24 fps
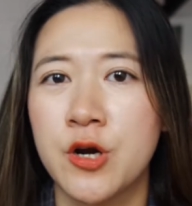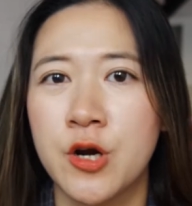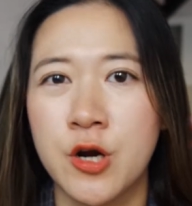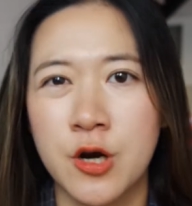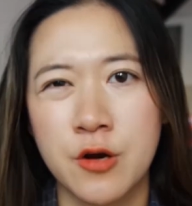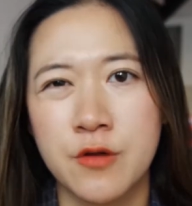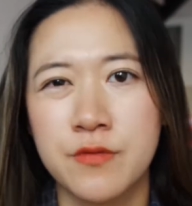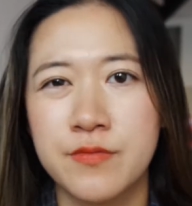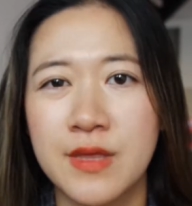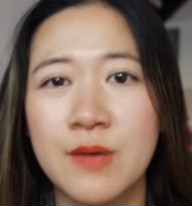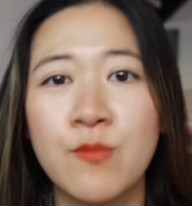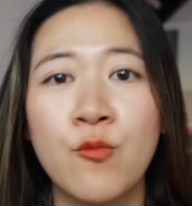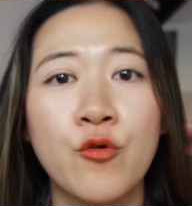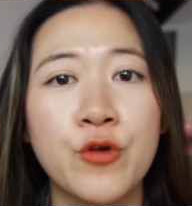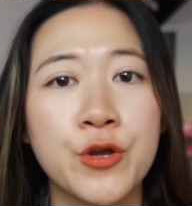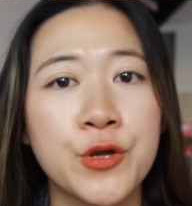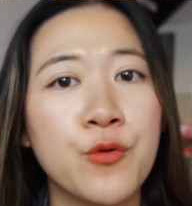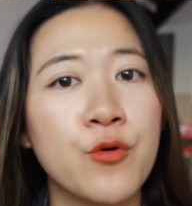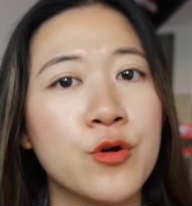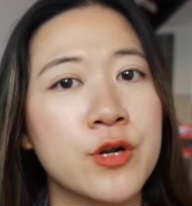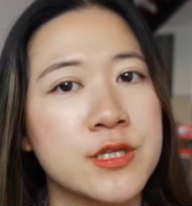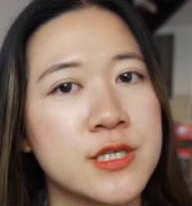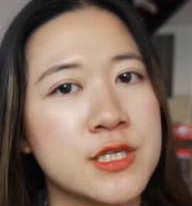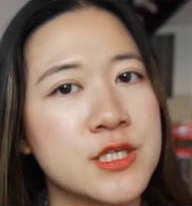hurt them or you
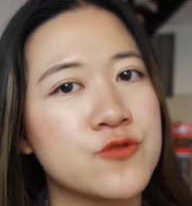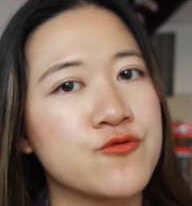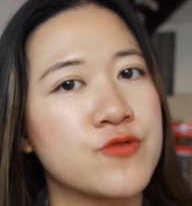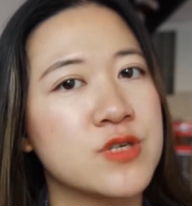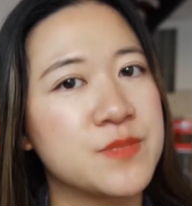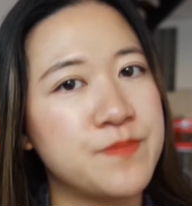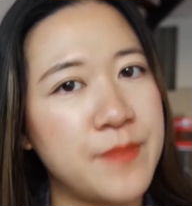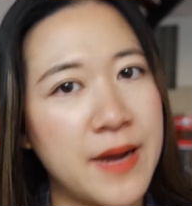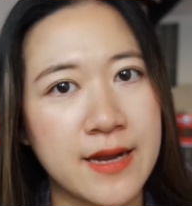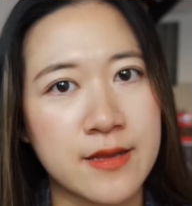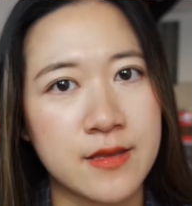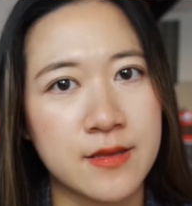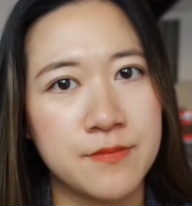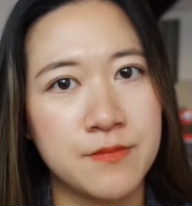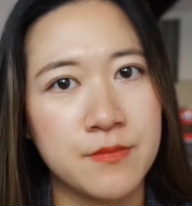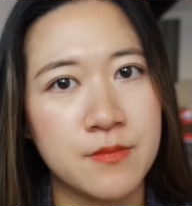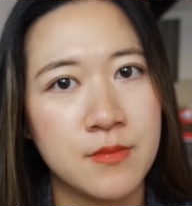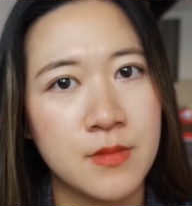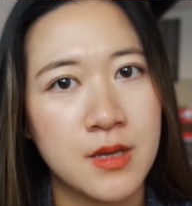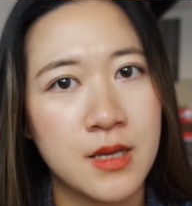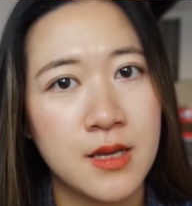want to disrespect them,